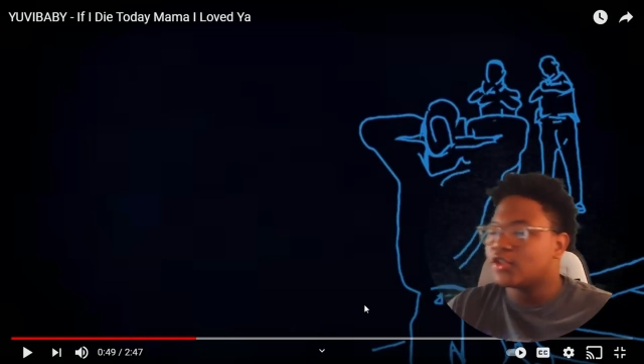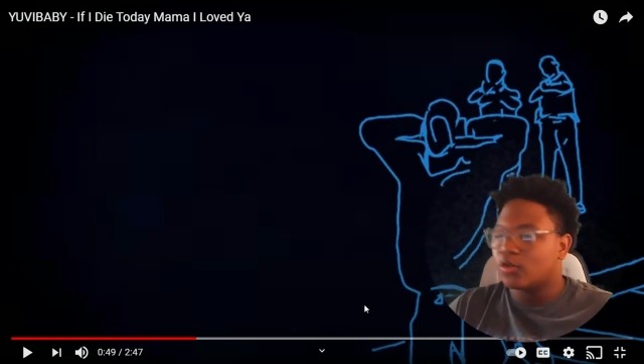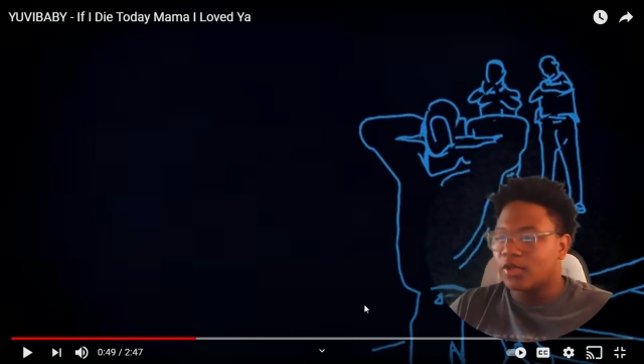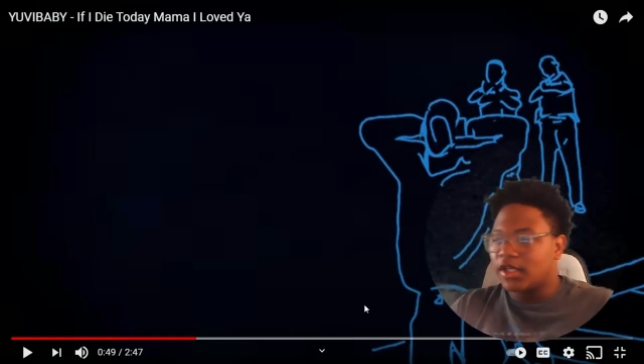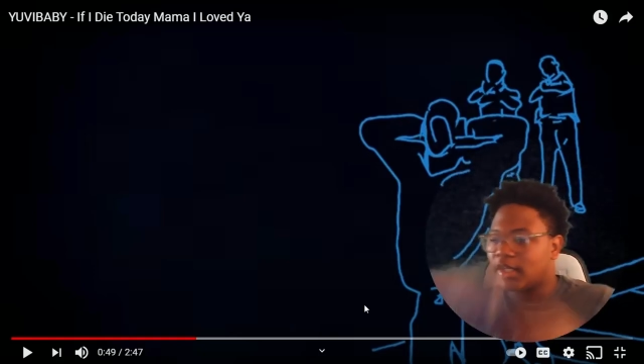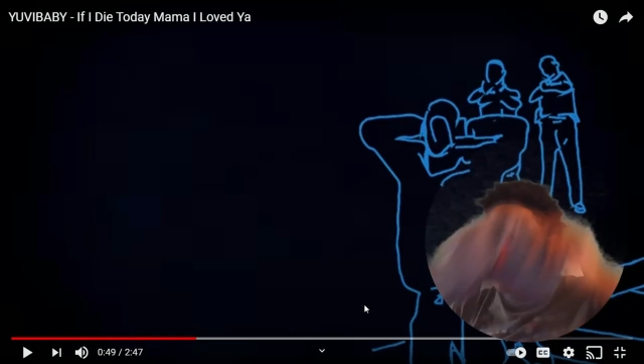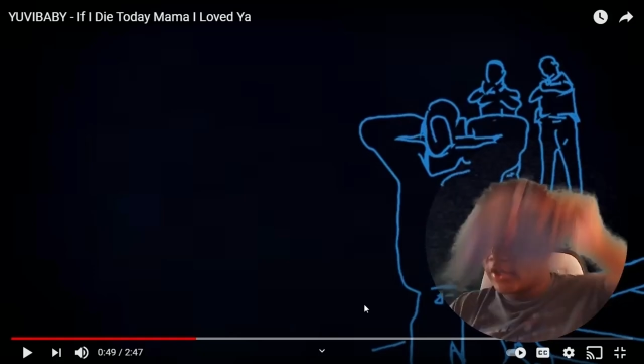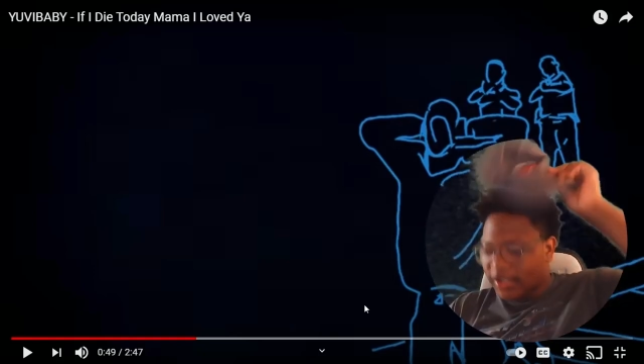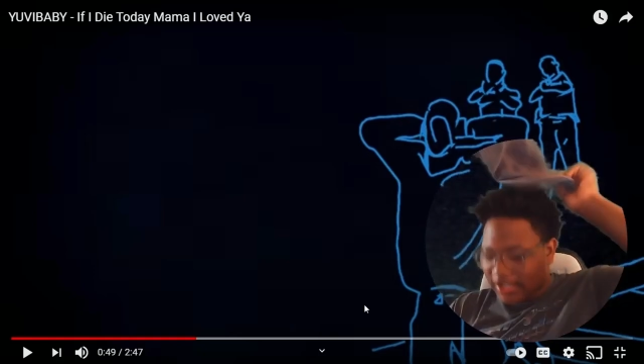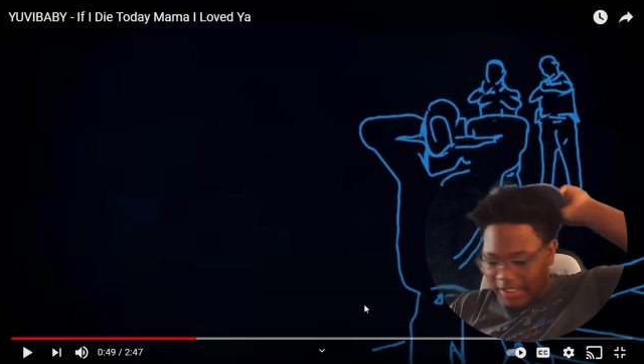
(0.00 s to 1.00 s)
to the
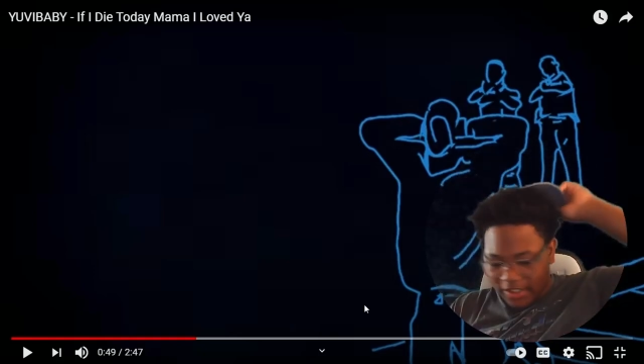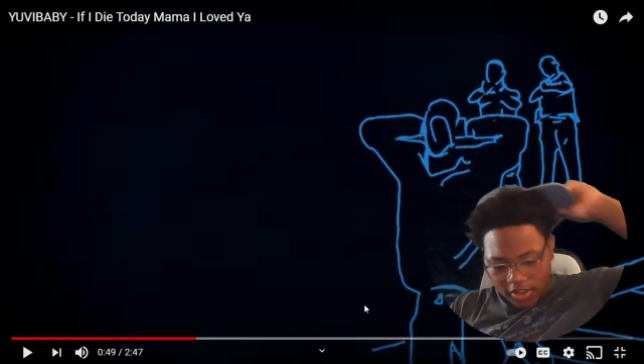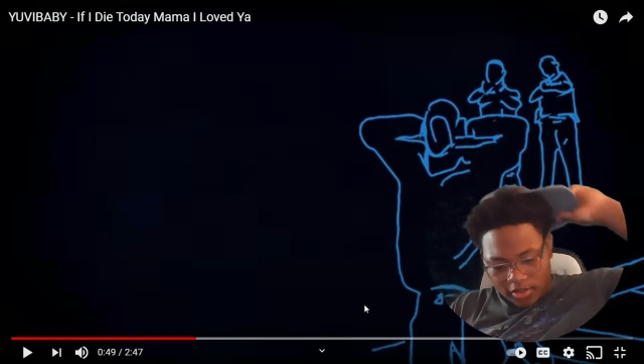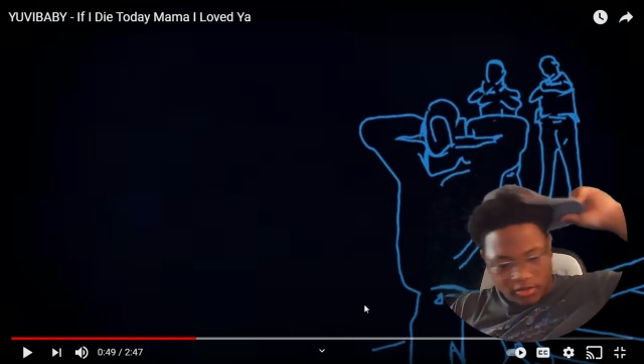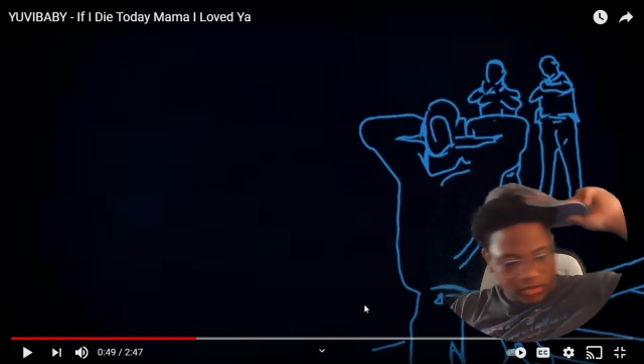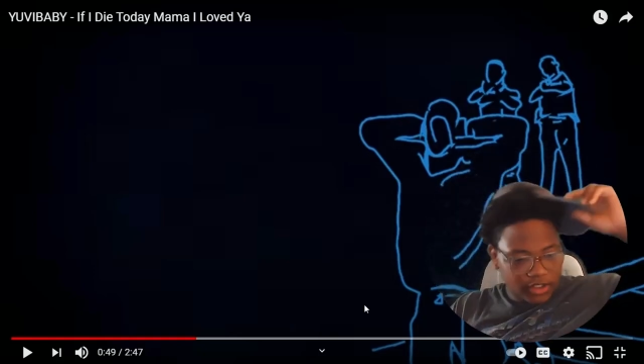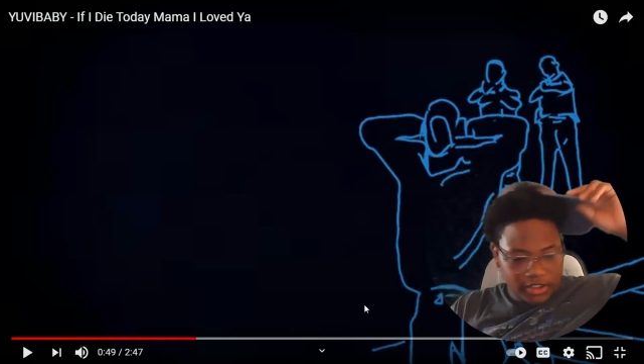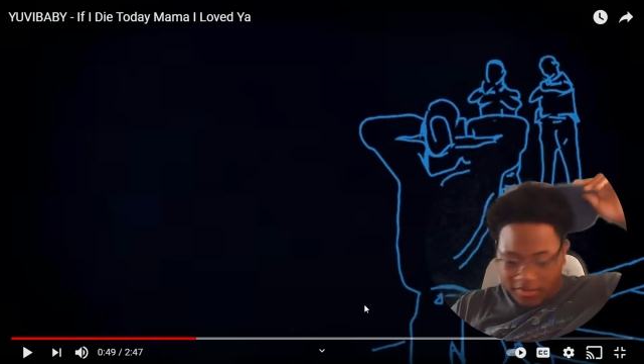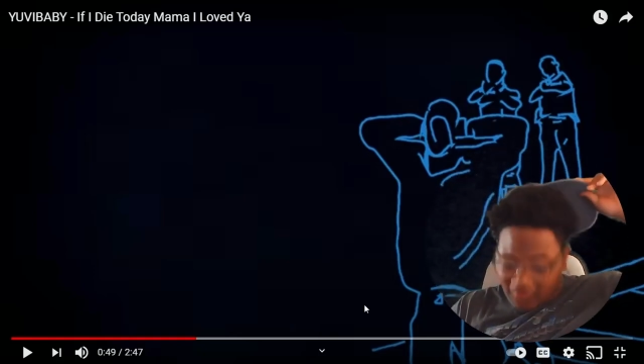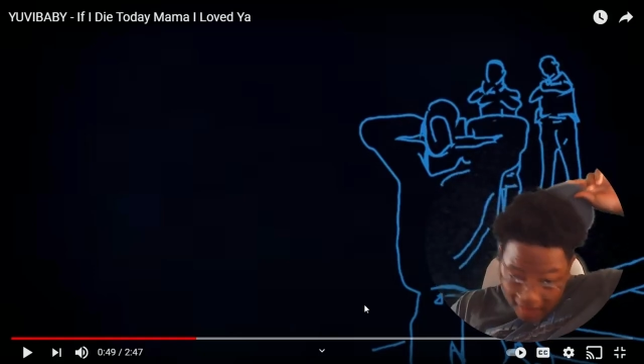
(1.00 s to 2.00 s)
lyrics, and just
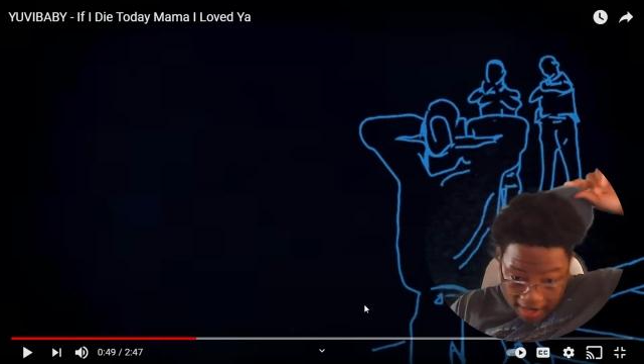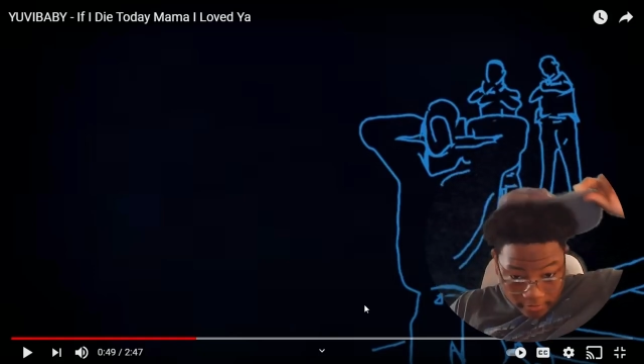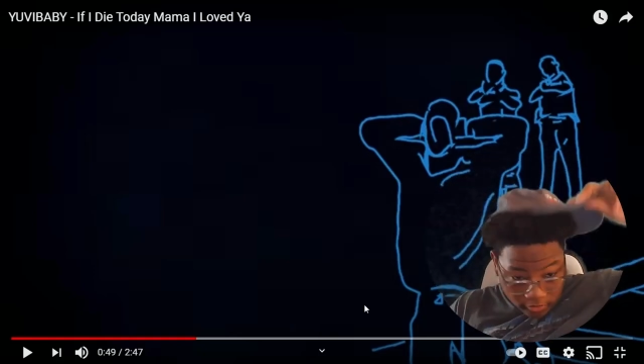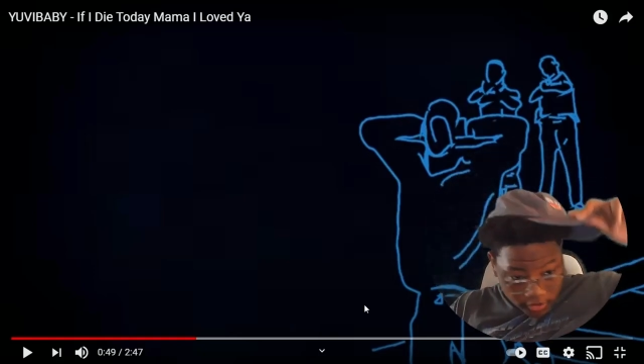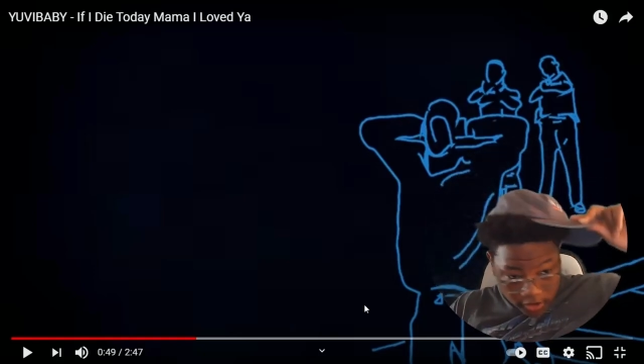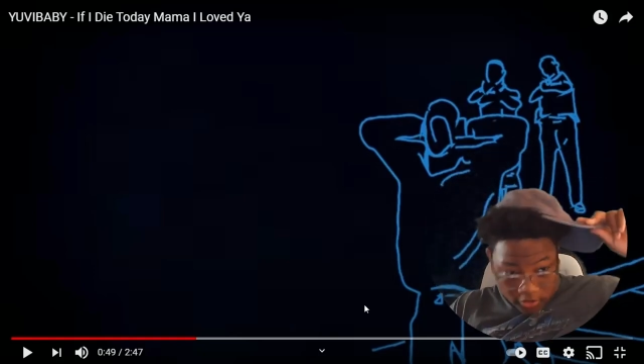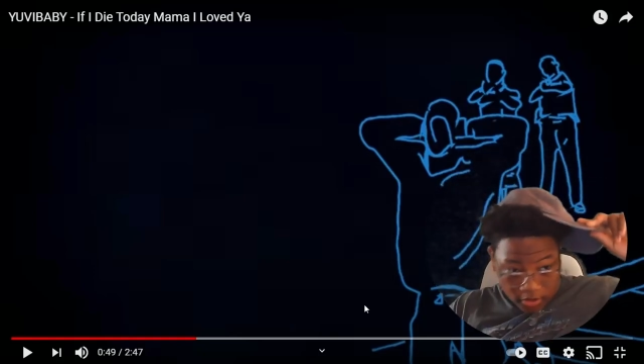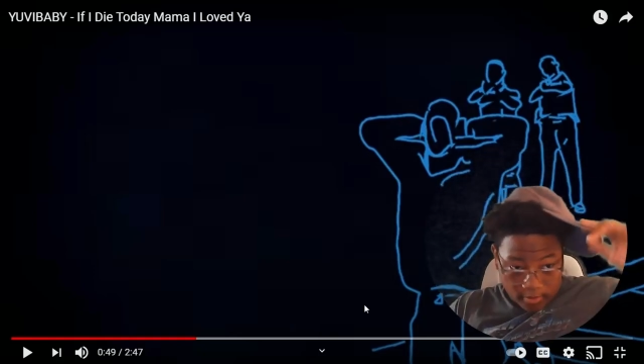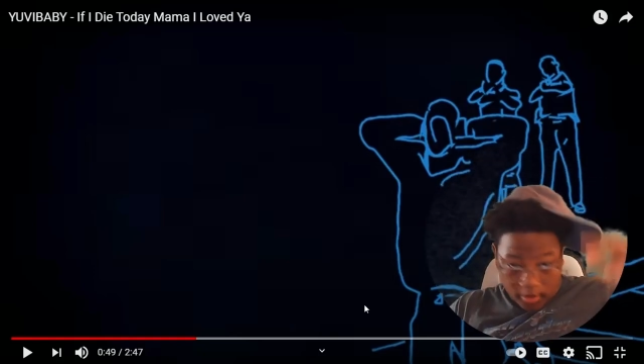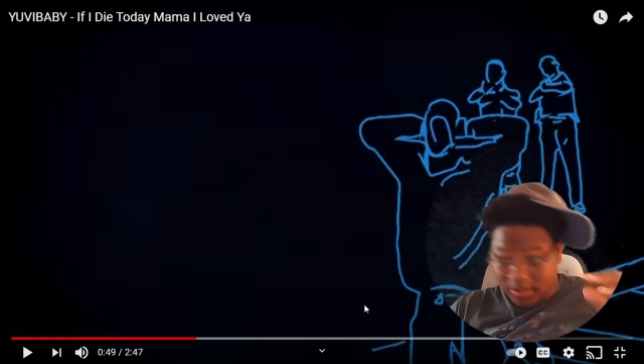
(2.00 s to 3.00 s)
vibe to this joint, bro.